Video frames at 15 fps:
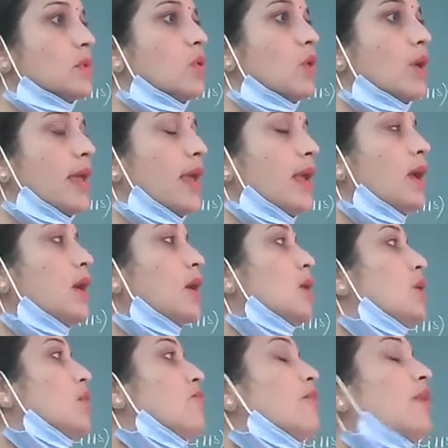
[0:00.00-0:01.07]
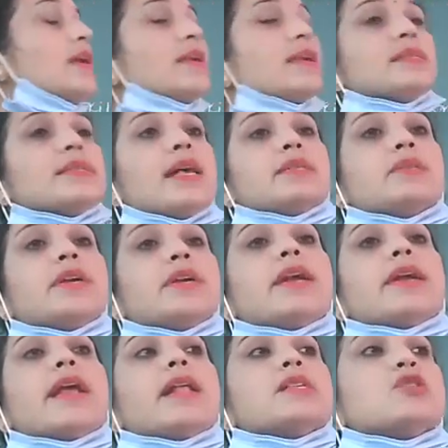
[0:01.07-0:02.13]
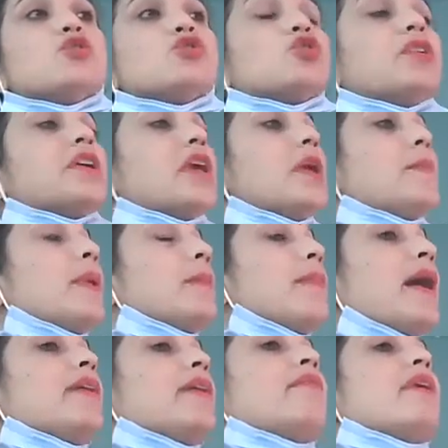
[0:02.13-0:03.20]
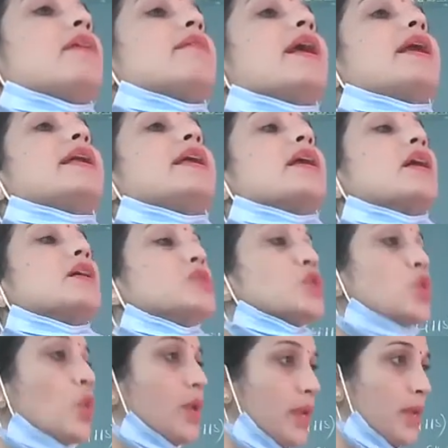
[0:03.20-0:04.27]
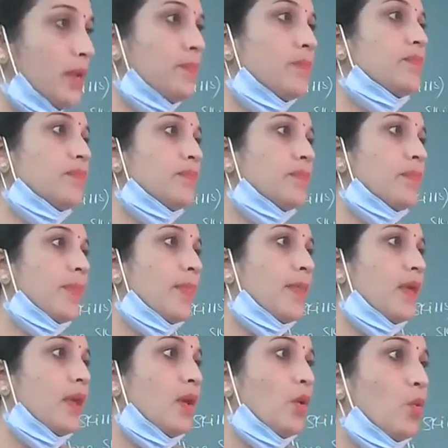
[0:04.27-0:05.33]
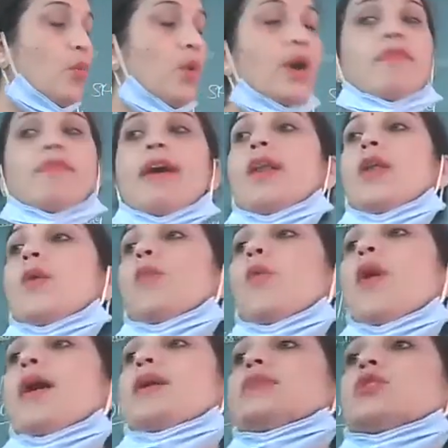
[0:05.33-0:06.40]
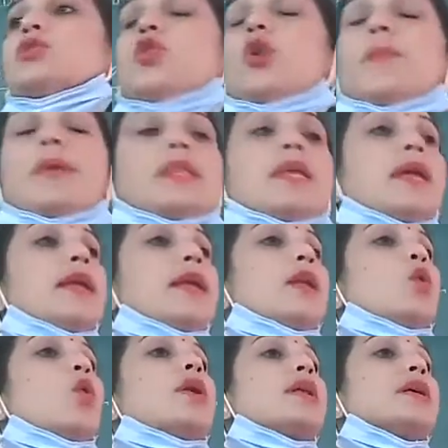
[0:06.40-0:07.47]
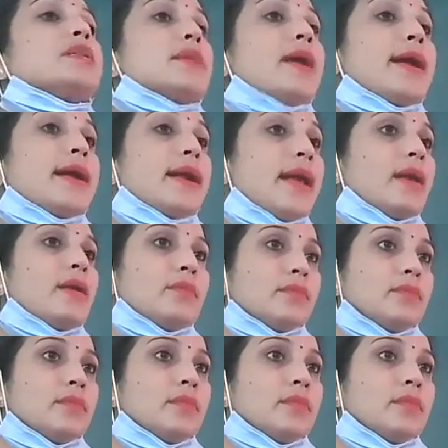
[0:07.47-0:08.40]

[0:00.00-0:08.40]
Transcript: Okay. What necessary details you should keep in mind while writing a story? What value points should be there in notice writing?